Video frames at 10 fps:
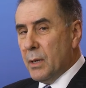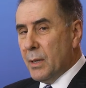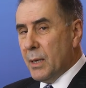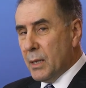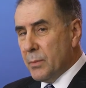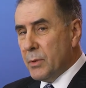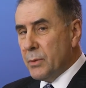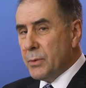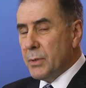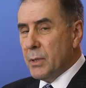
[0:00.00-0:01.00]
in
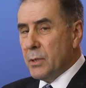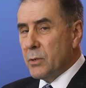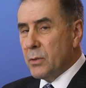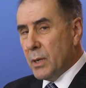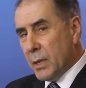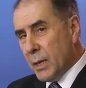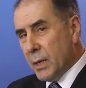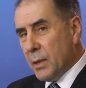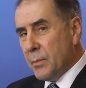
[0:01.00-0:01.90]
animals in Australia and how